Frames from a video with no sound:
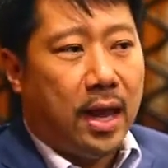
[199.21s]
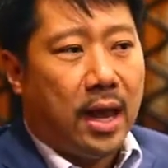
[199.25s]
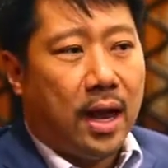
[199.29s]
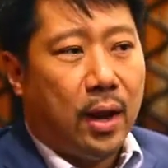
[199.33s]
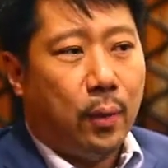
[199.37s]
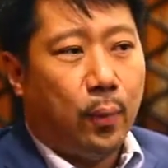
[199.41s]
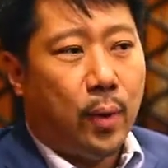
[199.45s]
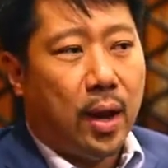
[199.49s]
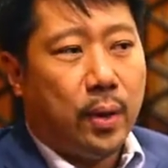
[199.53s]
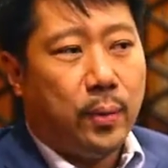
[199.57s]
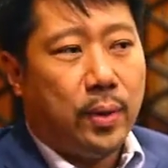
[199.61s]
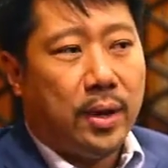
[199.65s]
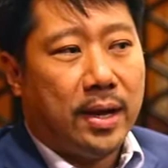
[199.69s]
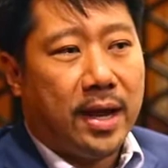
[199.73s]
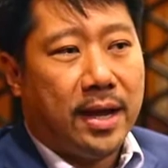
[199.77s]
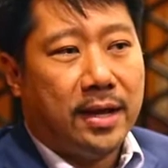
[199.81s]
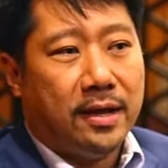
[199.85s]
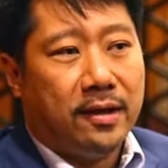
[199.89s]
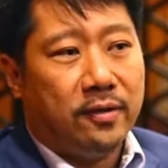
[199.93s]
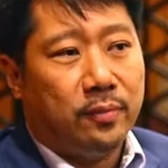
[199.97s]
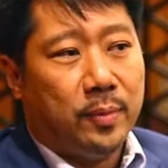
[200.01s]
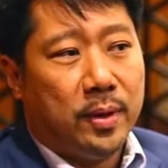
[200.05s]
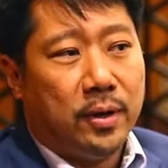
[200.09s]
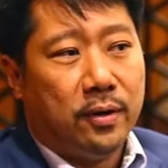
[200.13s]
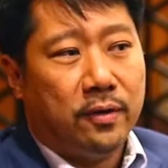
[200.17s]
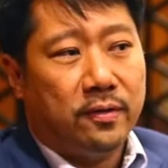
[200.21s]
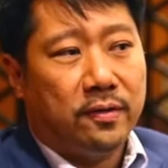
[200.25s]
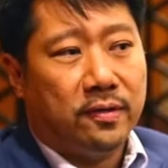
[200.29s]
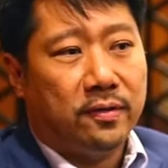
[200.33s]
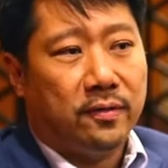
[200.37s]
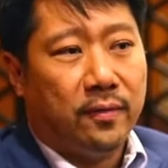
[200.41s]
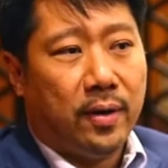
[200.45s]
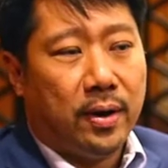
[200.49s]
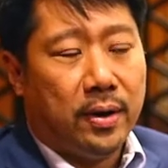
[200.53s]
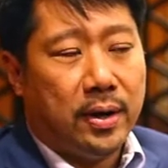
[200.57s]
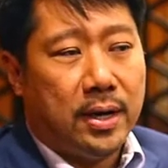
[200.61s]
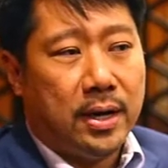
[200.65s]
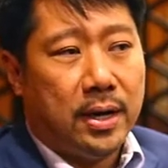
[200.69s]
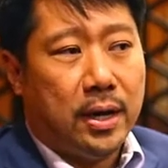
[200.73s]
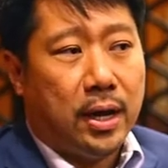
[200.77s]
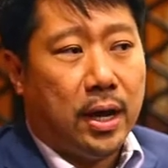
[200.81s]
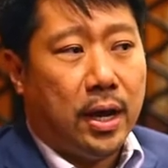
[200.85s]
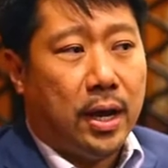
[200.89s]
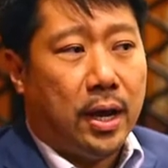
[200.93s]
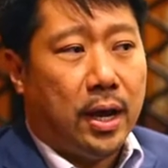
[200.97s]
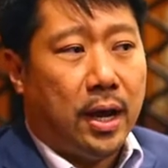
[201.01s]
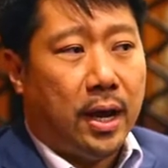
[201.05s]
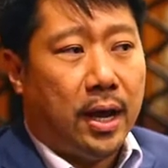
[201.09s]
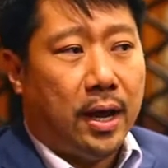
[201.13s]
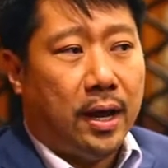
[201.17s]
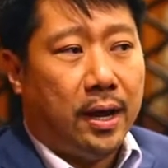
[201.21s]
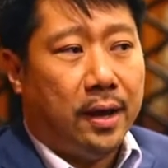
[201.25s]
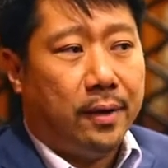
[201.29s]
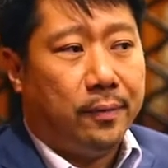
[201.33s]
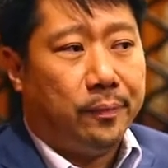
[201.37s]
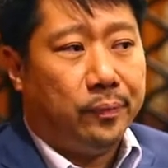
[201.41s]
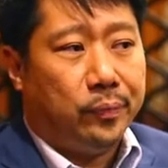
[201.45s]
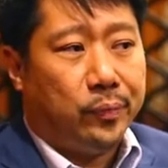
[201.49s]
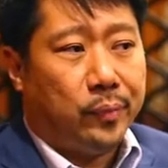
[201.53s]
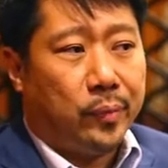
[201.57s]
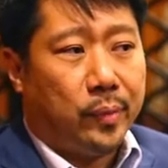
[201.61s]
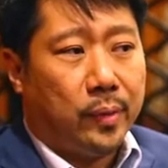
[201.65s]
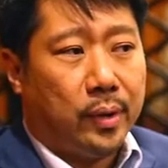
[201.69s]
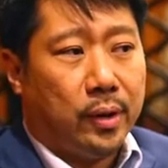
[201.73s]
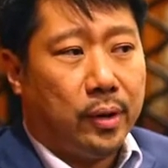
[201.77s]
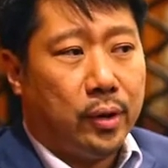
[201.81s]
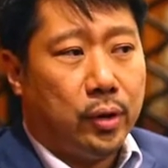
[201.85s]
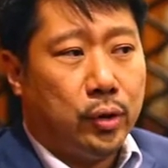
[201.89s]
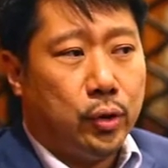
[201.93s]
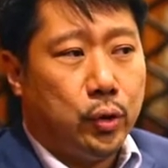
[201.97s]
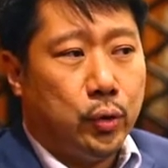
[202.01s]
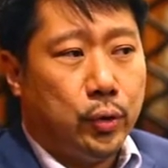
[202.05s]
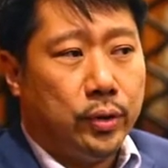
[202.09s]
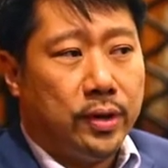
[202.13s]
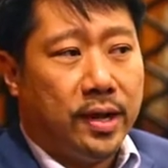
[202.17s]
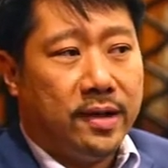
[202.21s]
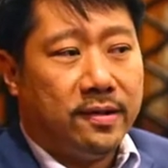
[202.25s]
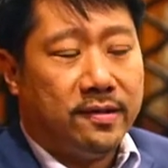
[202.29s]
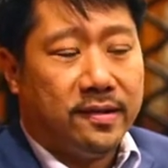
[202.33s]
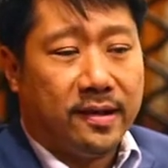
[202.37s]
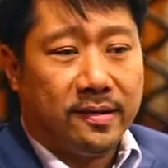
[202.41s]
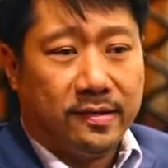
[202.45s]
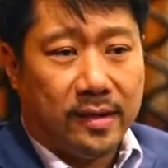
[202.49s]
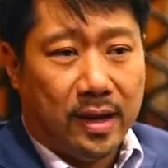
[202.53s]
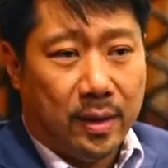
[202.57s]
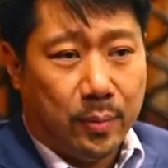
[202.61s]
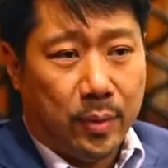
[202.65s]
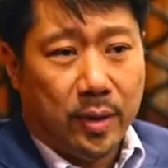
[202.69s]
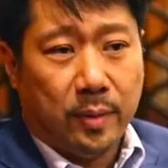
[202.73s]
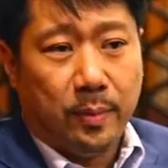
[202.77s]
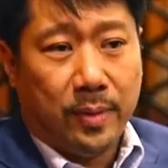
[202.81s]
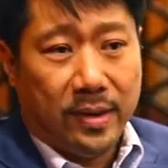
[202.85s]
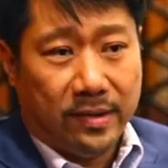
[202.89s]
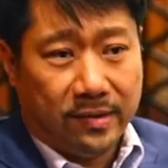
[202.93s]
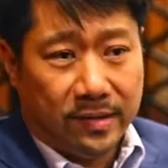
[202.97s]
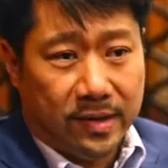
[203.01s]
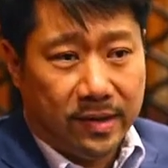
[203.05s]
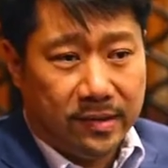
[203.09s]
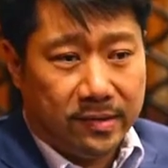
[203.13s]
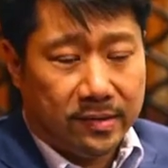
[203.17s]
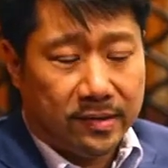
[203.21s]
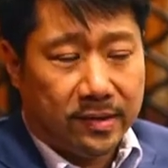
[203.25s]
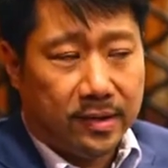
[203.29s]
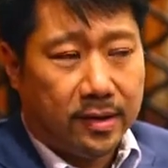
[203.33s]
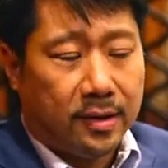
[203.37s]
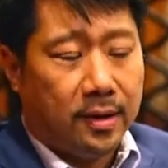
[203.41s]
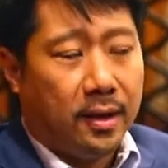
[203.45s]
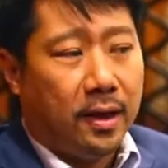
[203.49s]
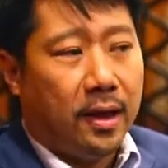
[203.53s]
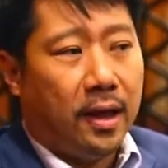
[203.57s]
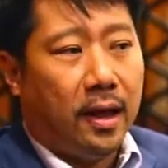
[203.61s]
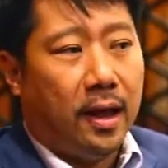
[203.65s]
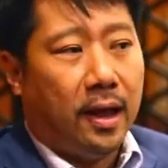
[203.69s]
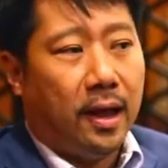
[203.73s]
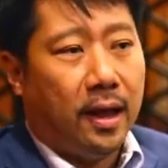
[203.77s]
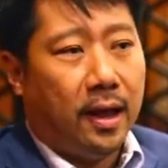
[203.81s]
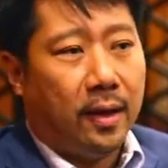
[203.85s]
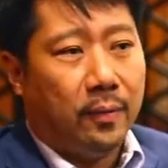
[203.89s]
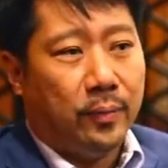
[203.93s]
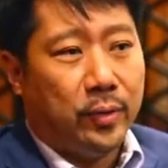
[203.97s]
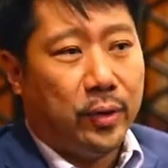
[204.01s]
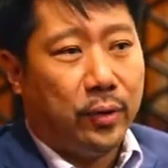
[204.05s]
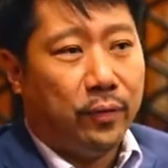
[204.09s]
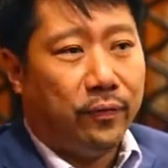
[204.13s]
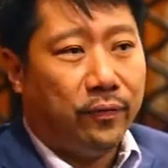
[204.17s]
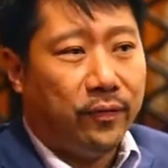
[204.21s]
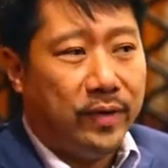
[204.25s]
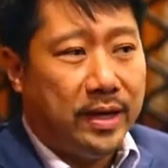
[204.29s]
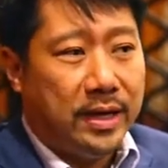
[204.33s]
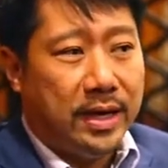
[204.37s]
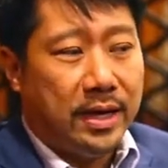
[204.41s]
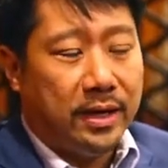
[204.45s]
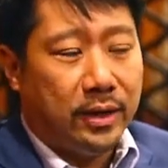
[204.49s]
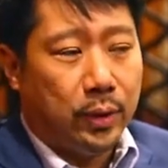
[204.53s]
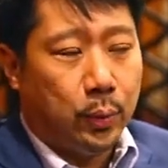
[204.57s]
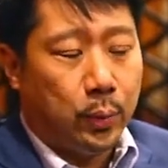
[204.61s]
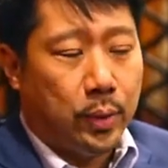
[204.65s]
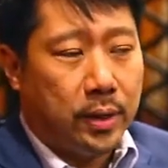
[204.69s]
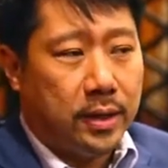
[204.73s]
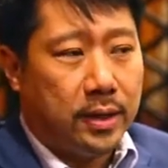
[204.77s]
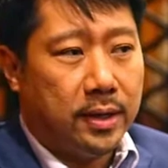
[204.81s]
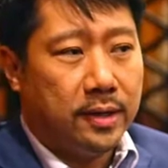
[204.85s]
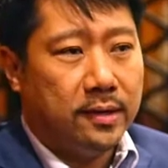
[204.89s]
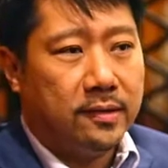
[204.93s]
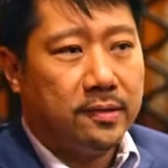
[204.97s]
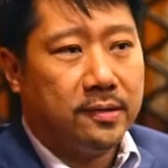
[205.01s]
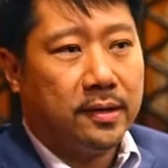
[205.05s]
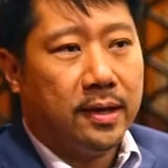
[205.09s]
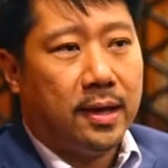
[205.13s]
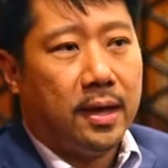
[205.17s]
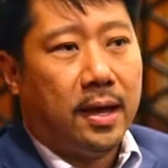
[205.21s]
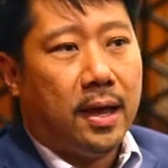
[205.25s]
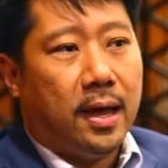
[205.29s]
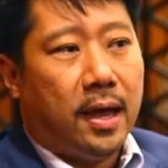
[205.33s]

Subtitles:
And why we like is because it's a very good and sustainable business, feeding the workers.